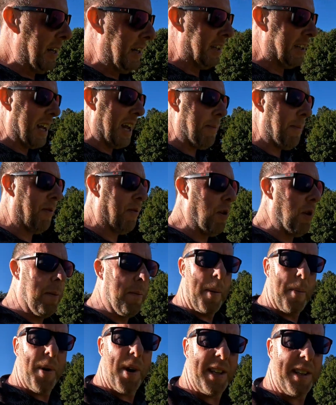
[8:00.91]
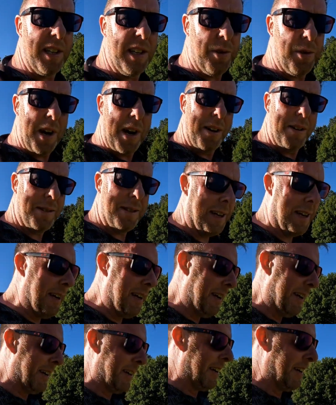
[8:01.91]
the day before my practice round,
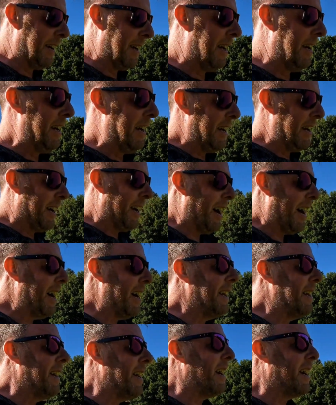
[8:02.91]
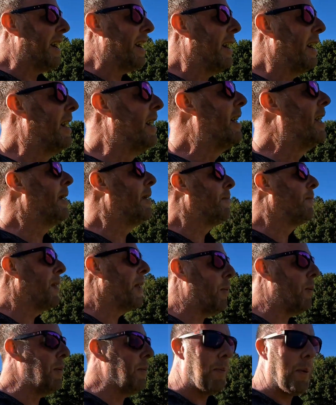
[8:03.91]
and
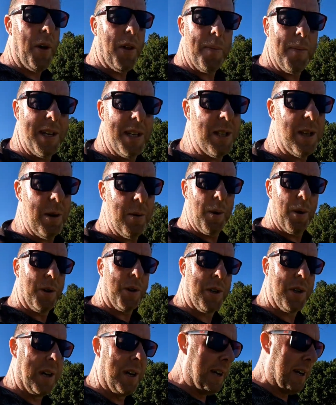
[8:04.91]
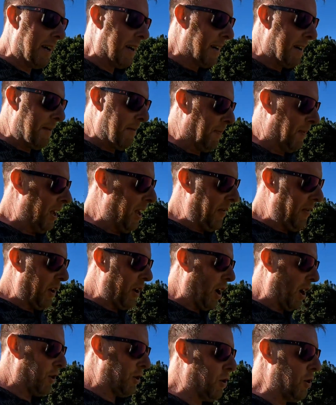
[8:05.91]
it wouldn't bother me too much if I
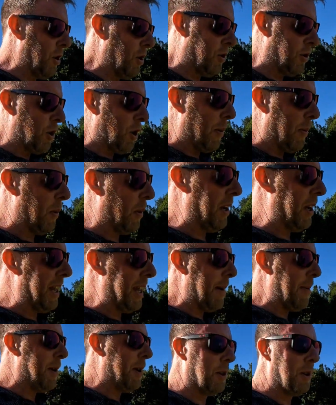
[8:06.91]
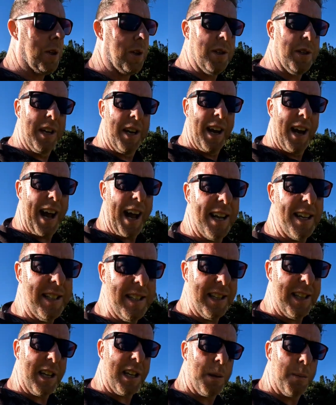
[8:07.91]
got drawn with one of them. It'll just add
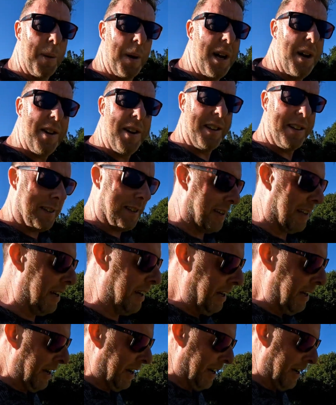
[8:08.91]
to the experience.